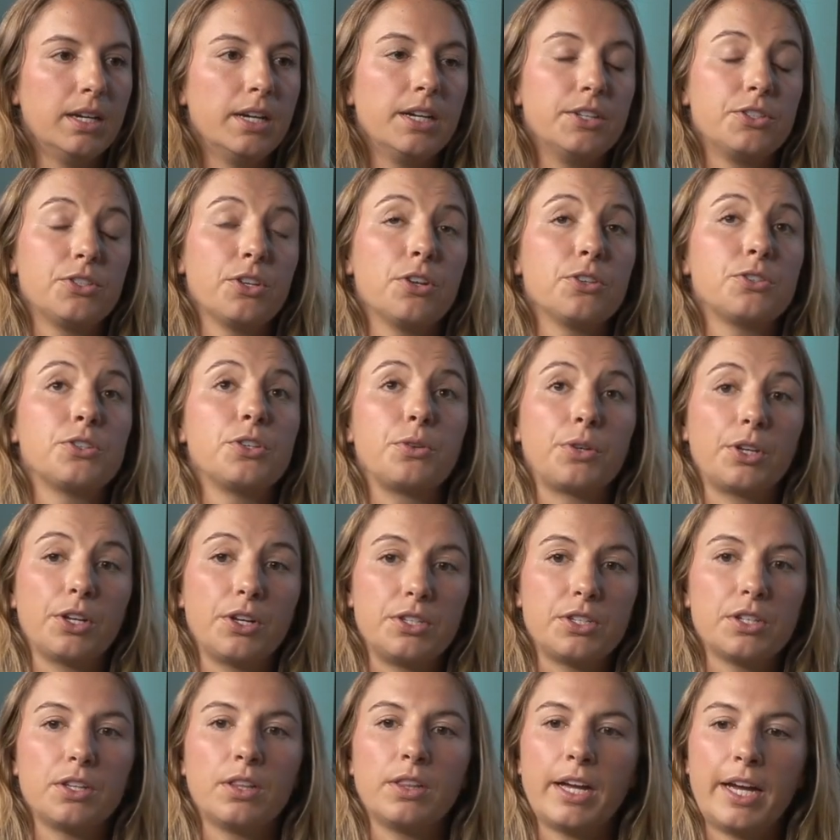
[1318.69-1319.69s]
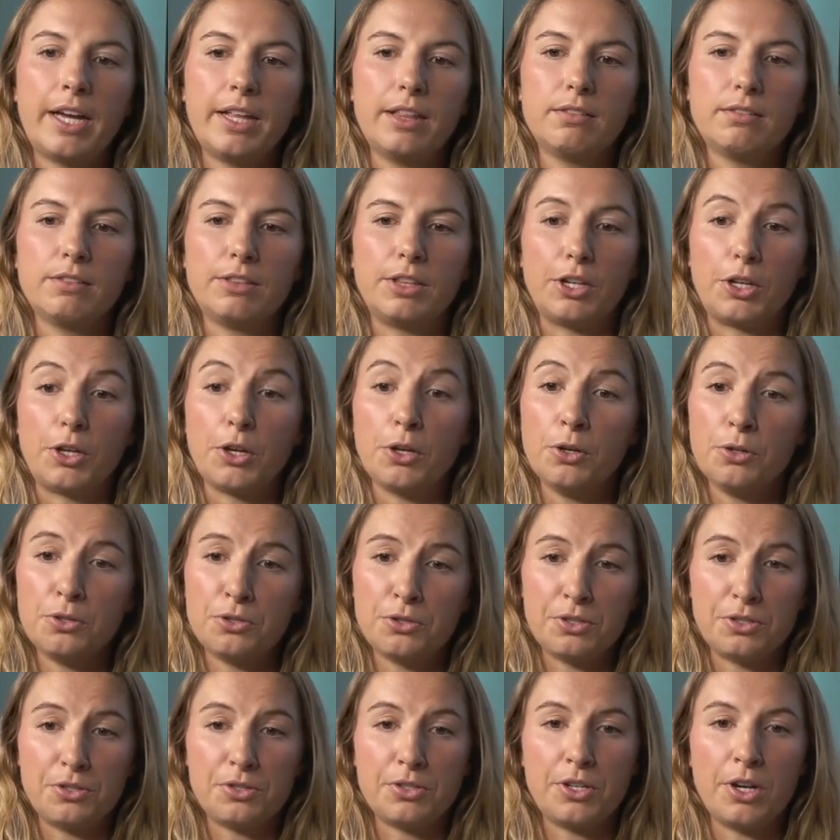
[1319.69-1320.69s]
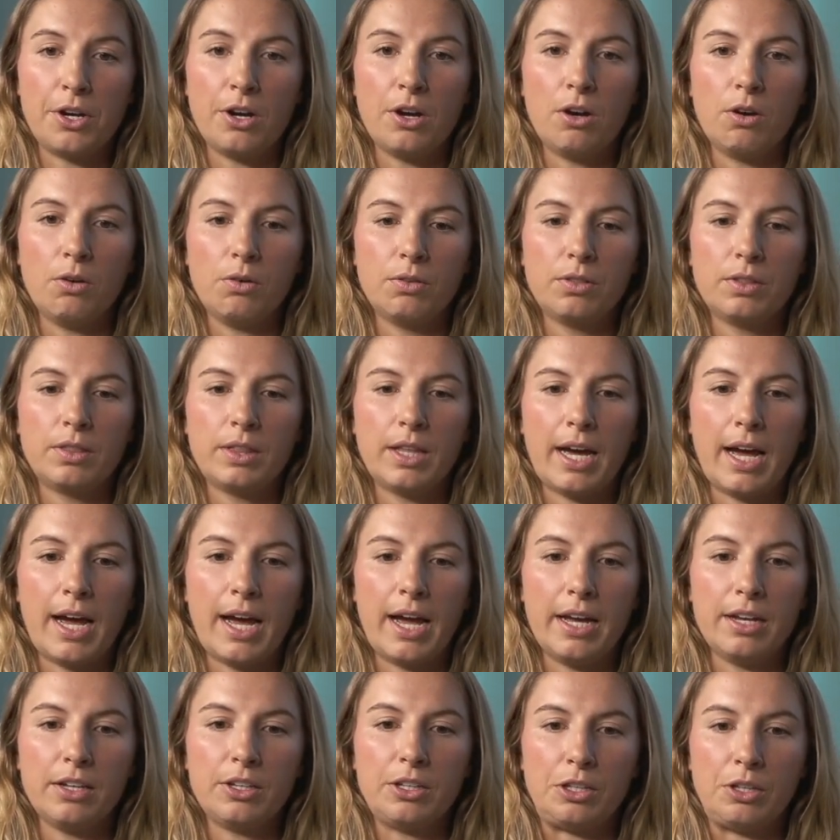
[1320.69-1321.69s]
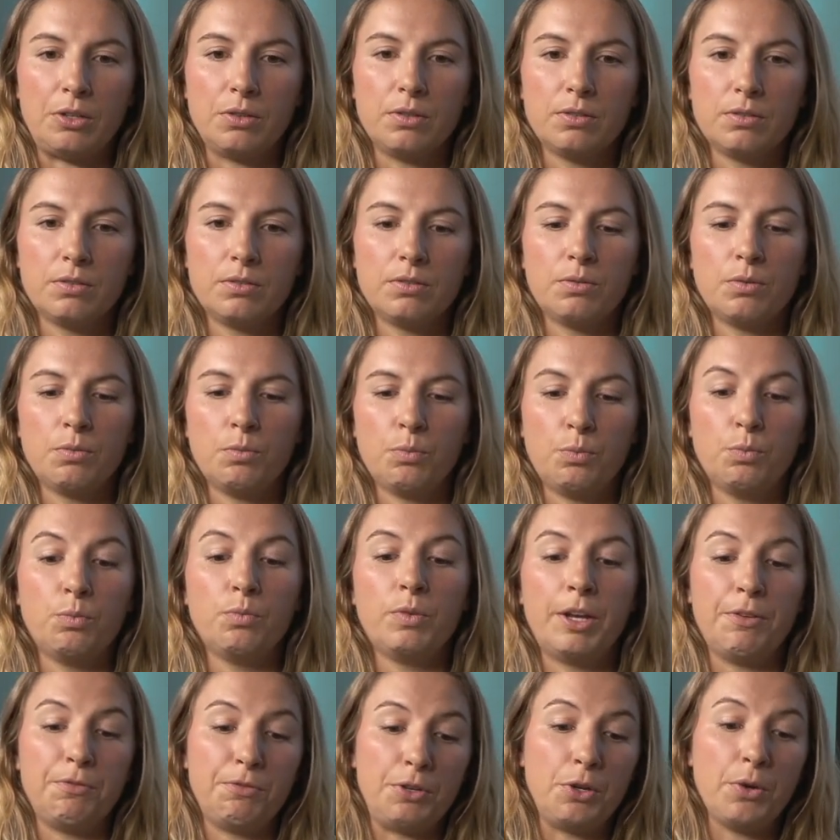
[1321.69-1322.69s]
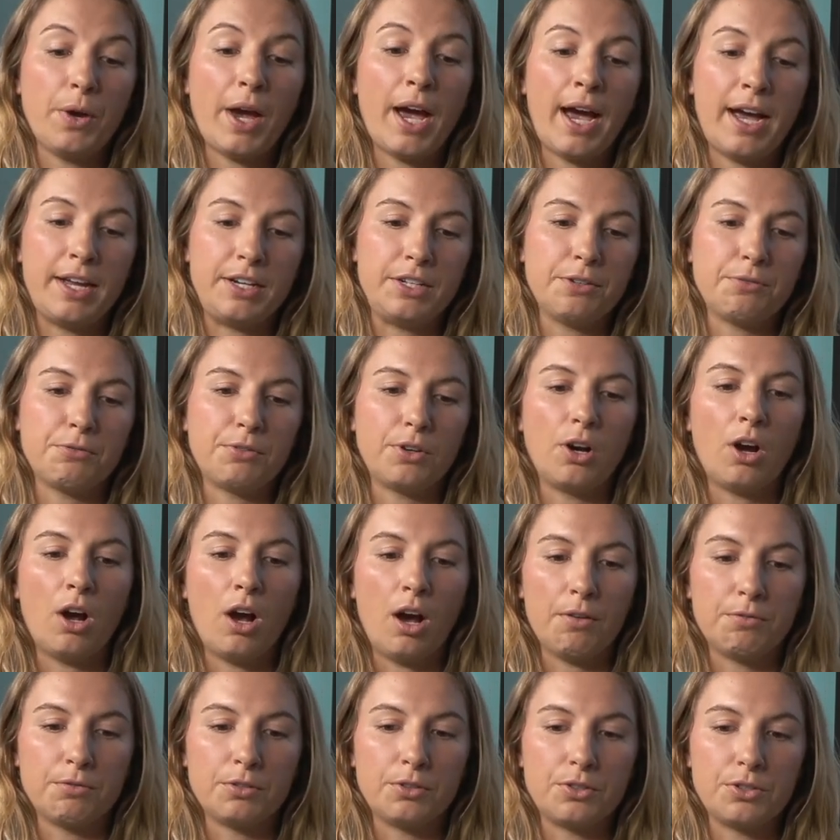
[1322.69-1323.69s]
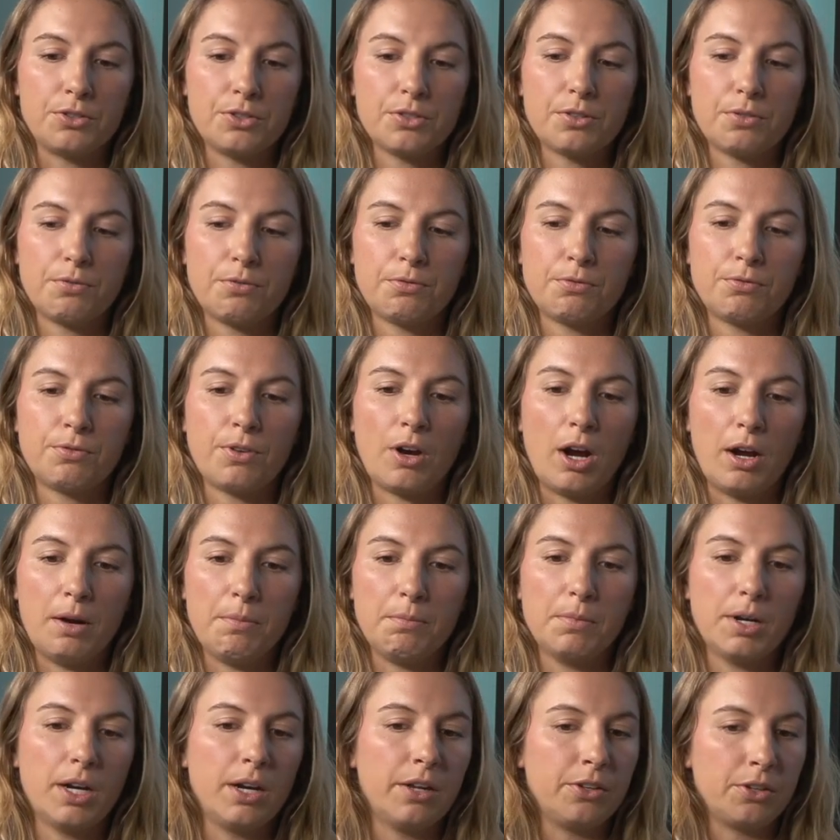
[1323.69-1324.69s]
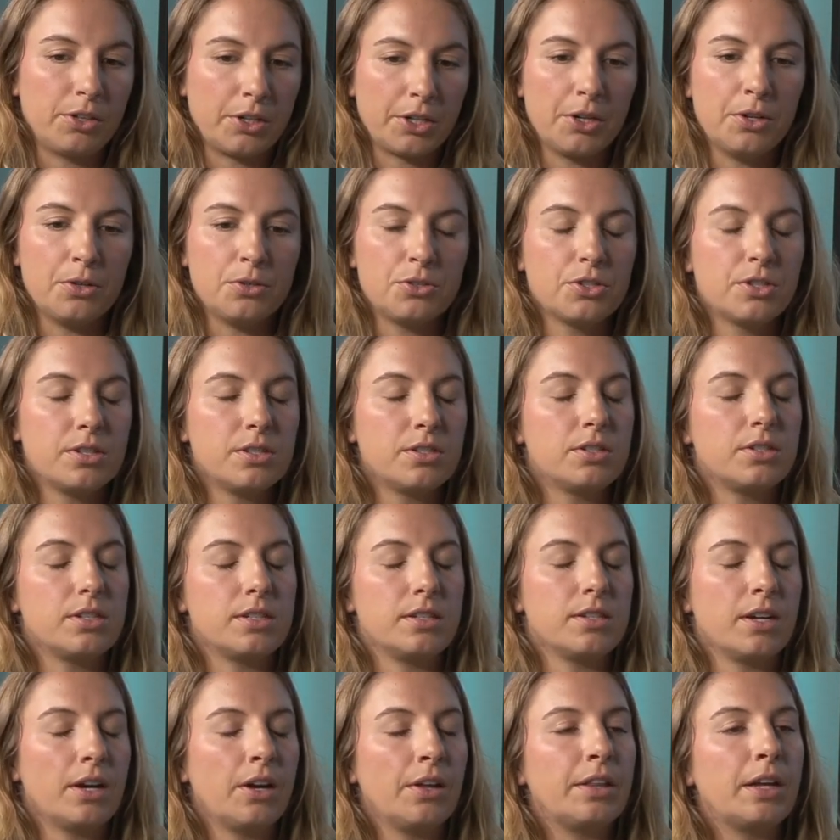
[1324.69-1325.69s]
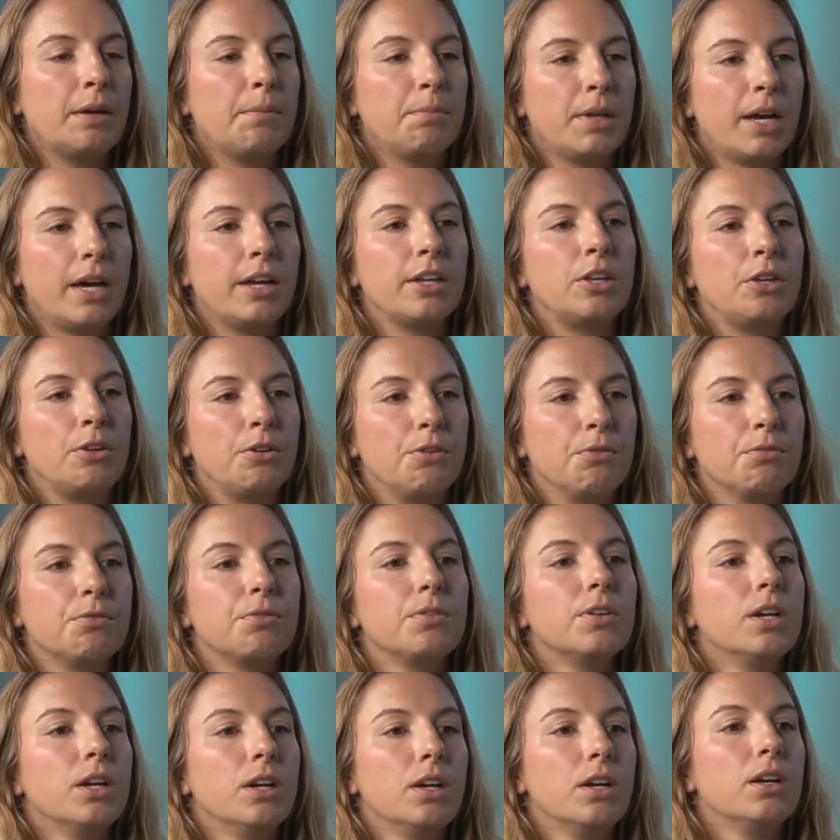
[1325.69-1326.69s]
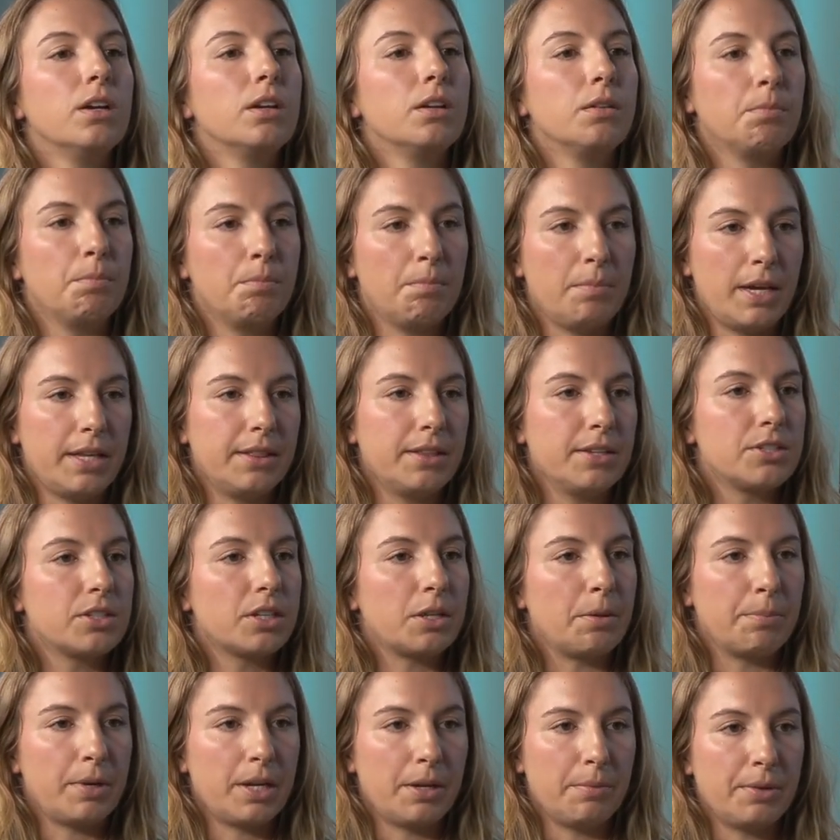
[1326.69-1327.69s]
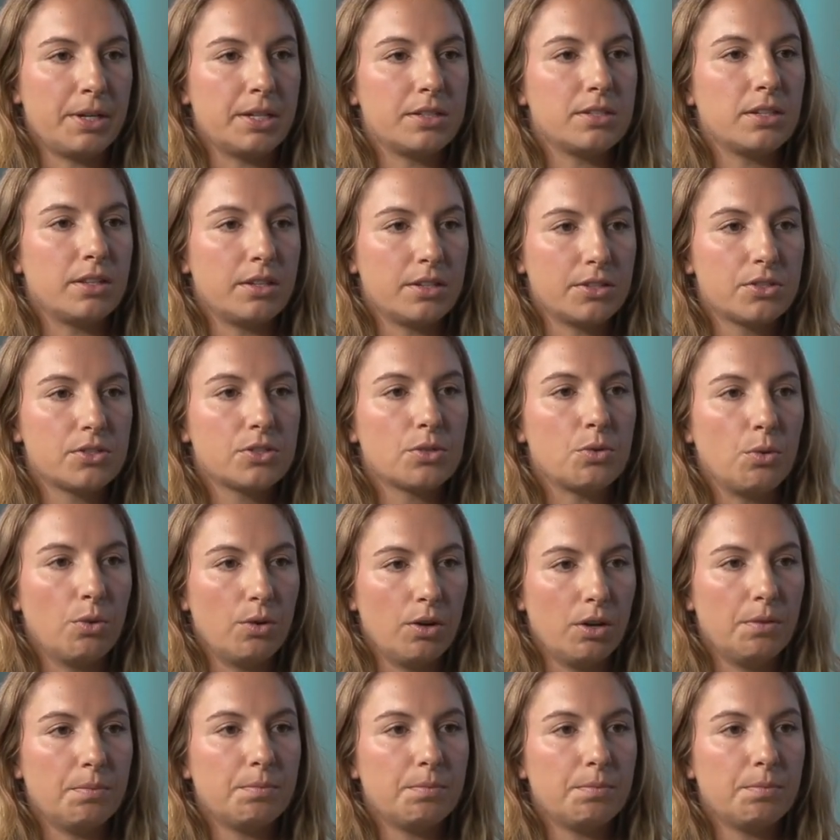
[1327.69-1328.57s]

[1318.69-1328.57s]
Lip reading: It's also good to let the coaches know that if you had different offers from other coaches, to tell them that you've made this commitment to this school.